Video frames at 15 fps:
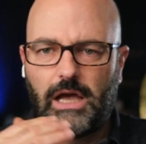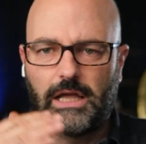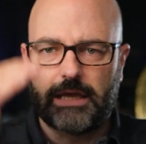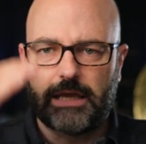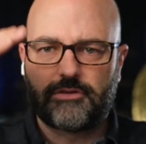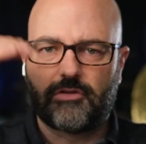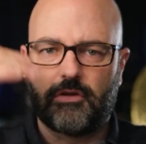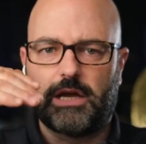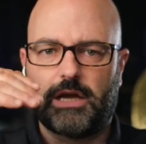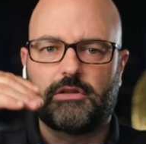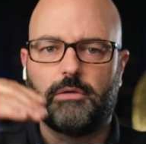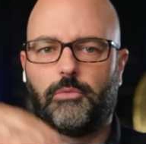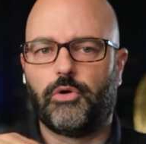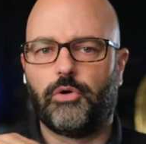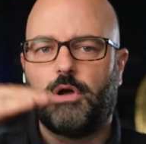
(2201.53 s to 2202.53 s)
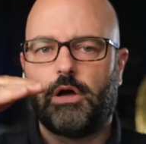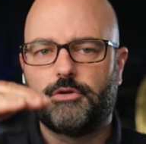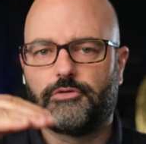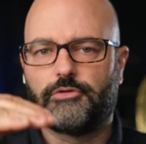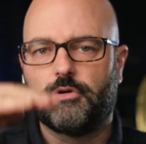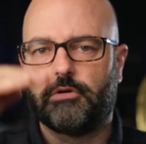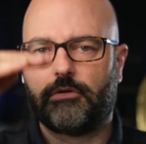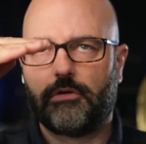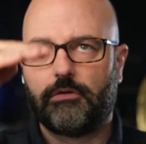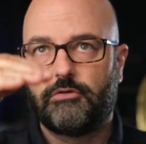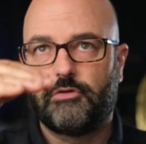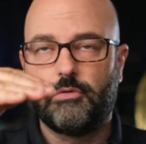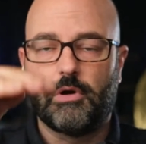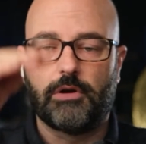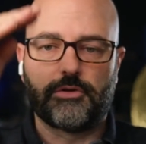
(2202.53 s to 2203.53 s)
I like selectable, 100,
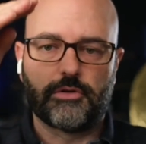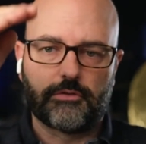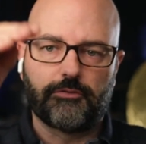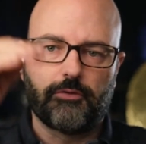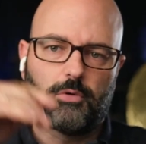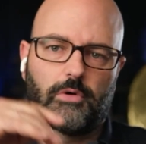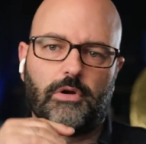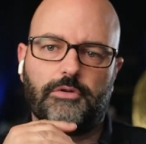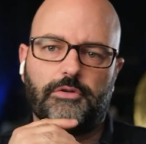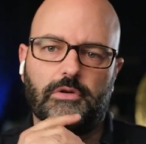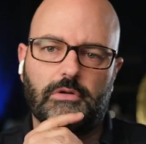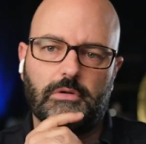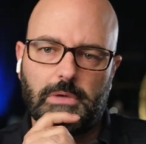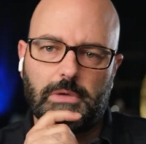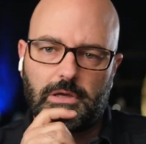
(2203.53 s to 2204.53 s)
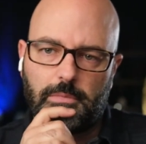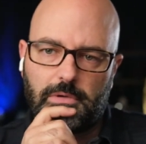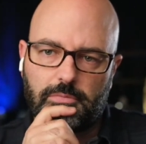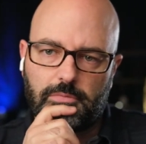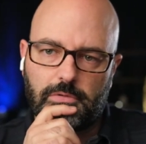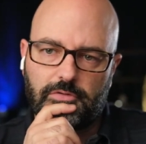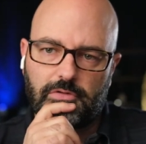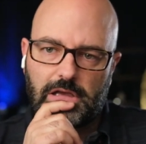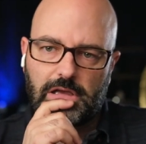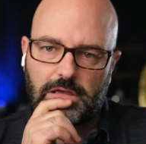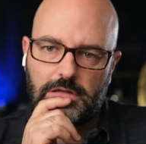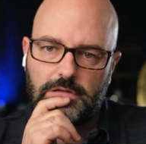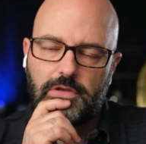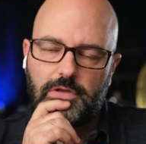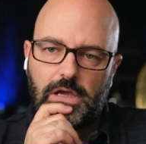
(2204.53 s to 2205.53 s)
200, 400 megabits per
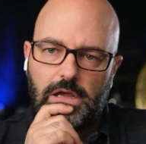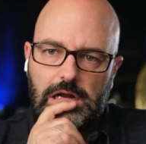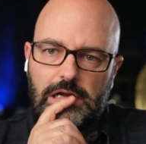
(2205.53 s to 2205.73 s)
second.